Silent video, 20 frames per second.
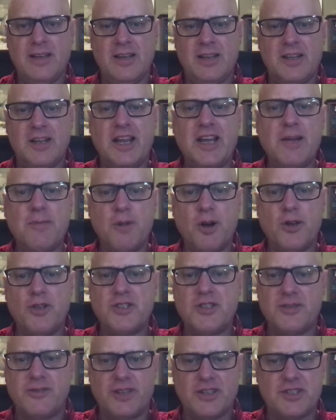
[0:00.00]
Like
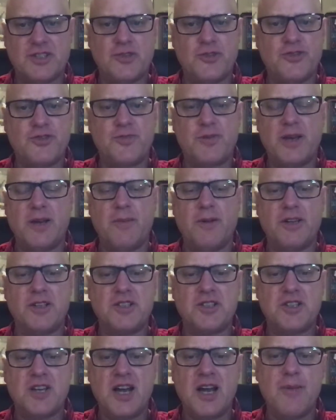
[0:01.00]
most of us who spent much
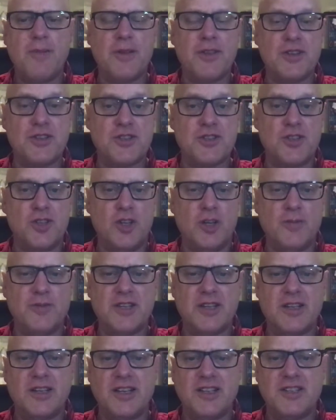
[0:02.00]
time in the Psalms,
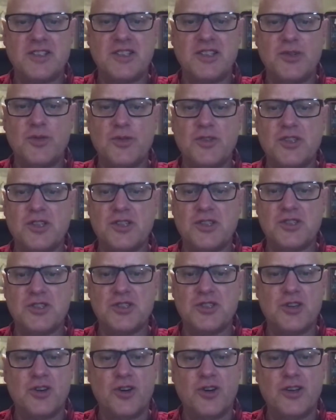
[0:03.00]
Augustine was
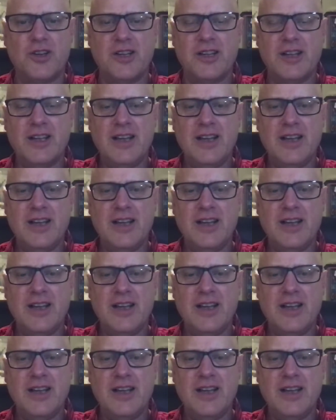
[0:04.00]
concerned